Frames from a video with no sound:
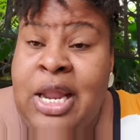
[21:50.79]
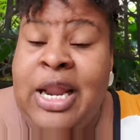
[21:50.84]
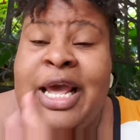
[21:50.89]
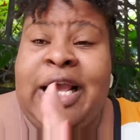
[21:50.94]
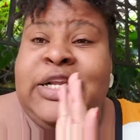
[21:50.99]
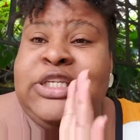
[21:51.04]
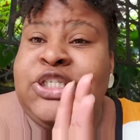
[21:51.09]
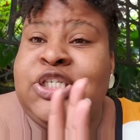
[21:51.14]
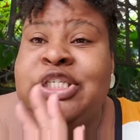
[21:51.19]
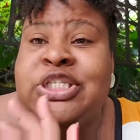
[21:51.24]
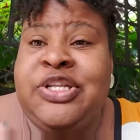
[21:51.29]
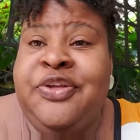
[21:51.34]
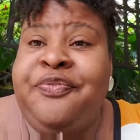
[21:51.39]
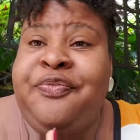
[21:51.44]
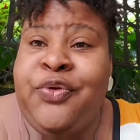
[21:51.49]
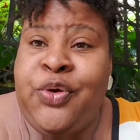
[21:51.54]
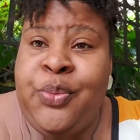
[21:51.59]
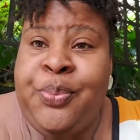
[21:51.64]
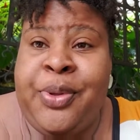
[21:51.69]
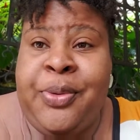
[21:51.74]
Like just a
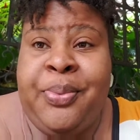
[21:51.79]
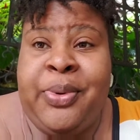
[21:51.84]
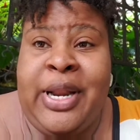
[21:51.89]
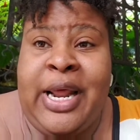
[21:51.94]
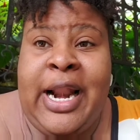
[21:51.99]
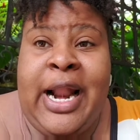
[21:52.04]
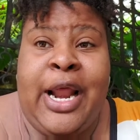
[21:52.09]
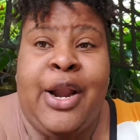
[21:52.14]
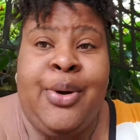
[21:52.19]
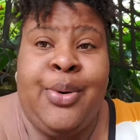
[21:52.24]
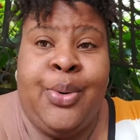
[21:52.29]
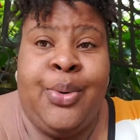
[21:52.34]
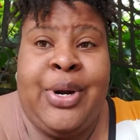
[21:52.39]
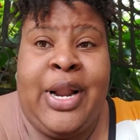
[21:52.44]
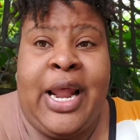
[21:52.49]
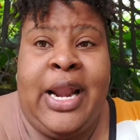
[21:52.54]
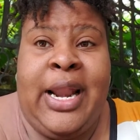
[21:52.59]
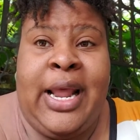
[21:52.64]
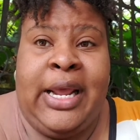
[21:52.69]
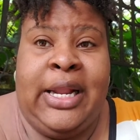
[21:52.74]
few people that I know
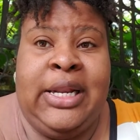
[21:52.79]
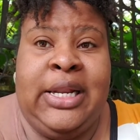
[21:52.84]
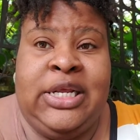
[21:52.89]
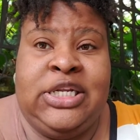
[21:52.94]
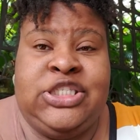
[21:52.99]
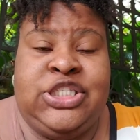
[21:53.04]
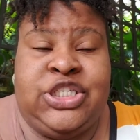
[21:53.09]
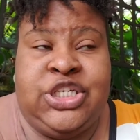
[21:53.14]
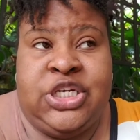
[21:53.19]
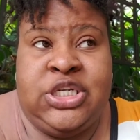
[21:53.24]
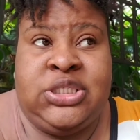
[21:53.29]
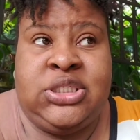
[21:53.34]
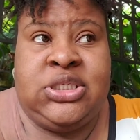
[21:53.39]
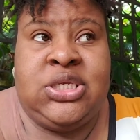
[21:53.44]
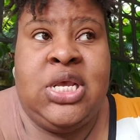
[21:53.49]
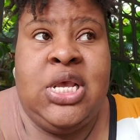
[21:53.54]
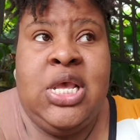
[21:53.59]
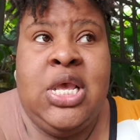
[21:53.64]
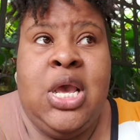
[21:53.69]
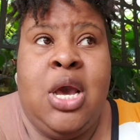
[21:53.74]
that like
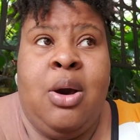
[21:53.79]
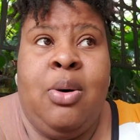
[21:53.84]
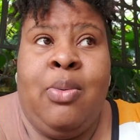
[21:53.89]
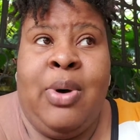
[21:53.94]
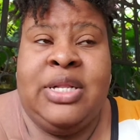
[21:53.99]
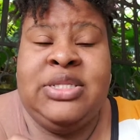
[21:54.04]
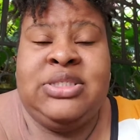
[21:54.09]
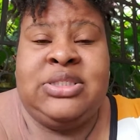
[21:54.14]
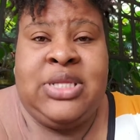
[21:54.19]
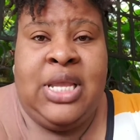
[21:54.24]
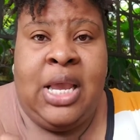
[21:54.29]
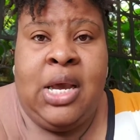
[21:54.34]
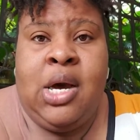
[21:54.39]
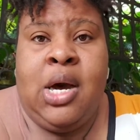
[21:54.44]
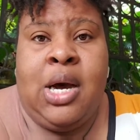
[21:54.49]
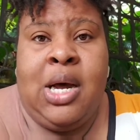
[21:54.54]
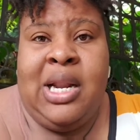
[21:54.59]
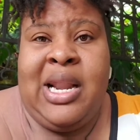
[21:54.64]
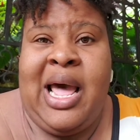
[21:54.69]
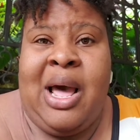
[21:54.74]
legit, once they
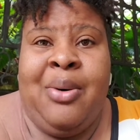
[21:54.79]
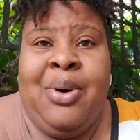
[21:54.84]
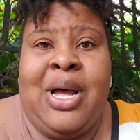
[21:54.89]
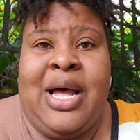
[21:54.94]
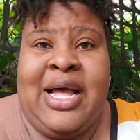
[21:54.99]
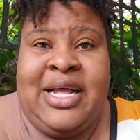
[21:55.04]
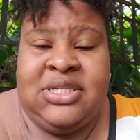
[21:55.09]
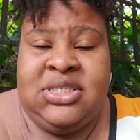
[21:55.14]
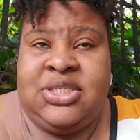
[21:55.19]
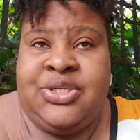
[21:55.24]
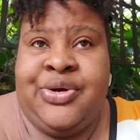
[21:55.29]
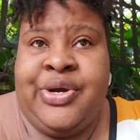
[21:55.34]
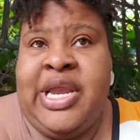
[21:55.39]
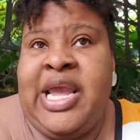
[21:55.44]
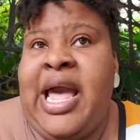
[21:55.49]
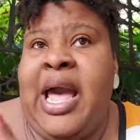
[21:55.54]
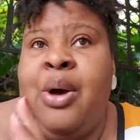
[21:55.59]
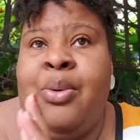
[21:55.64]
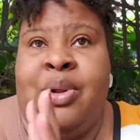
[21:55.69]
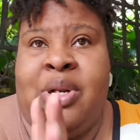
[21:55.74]
call, I will answer
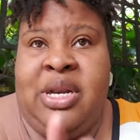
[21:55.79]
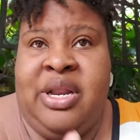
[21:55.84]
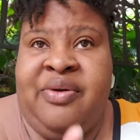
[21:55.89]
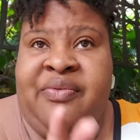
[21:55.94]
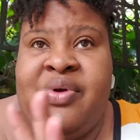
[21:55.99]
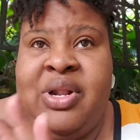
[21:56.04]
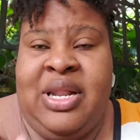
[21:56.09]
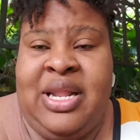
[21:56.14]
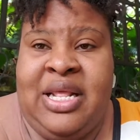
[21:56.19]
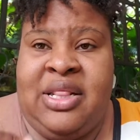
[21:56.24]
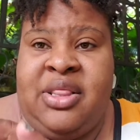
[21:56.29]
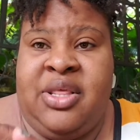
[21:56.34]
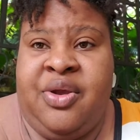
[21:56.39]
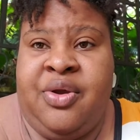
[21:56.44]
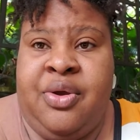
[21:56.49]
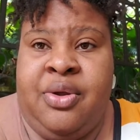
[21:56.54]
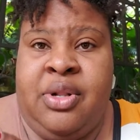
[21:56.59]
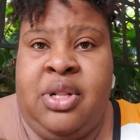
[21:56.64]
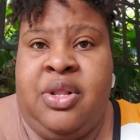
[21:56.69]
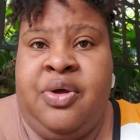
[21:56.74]
it. I will never let
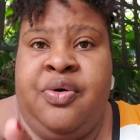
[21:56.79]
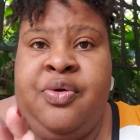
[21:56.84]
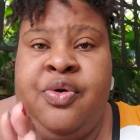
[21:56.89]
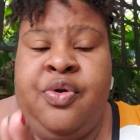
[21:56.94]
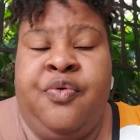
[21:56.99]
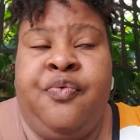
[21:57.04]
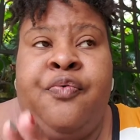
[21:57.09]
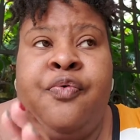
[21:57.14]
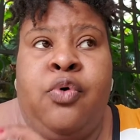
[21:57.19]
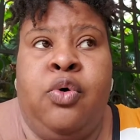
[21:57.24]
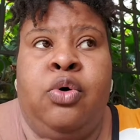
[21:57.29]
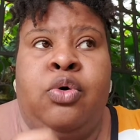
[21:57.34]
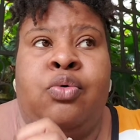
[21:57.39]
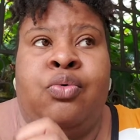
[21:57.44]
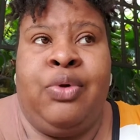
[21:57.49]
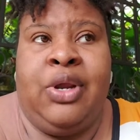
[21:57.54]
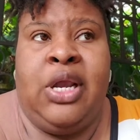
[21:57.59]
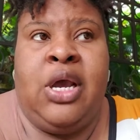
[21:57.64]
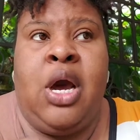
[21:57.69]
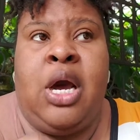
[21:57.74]
the phone
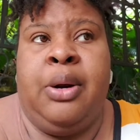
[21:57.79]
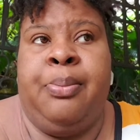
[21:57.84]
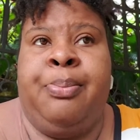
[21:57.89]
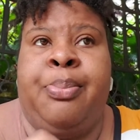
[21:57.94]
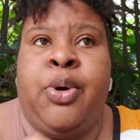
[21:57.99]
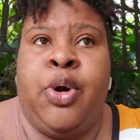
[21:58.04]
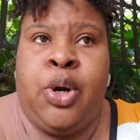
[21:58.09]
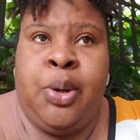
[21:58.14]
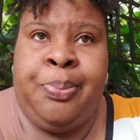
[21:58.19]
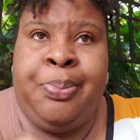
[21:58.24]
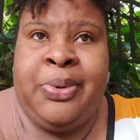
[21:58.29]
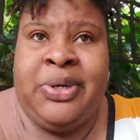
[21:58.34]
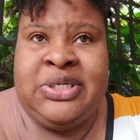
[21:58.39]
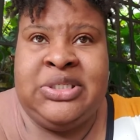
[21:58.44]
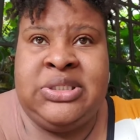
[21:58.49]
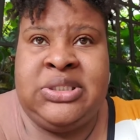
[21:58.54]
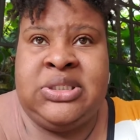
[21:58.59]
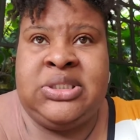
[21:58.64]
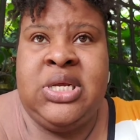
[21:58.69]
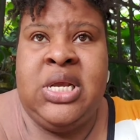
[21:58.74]
ring on
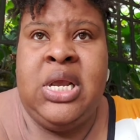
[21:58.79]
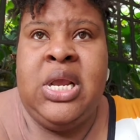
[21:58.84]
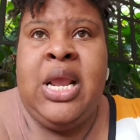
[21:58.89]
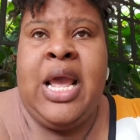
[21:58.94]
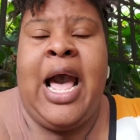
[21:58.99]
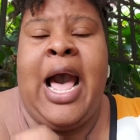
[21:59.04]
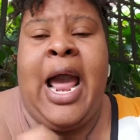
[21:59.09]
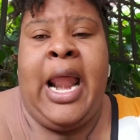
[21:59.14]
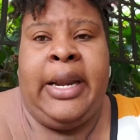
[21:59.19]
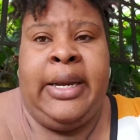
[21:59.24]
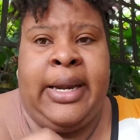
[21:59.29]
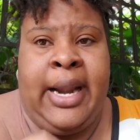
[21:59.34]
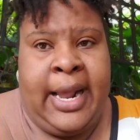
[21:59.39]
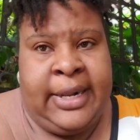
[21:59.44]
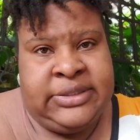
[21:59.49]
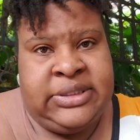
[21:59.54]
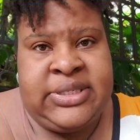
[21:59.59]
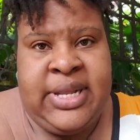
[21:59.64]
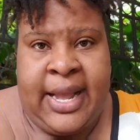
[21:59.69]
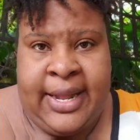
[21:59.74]
purpose and
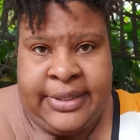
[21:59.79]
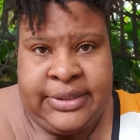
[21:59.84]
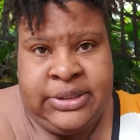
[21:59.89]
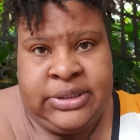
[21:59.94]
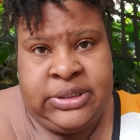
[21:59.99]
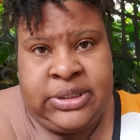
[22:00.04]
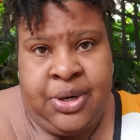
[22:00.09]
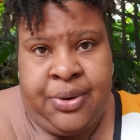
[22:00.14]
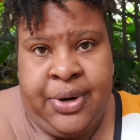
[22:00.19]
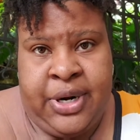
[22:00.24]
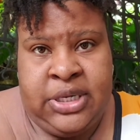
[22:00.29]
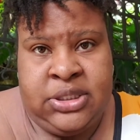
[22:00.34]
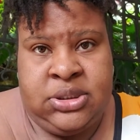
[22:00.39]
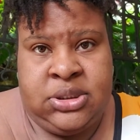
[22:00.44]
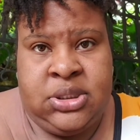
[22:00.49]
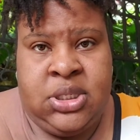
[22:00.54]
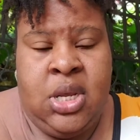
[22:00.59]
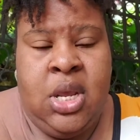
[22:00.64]
not answer it.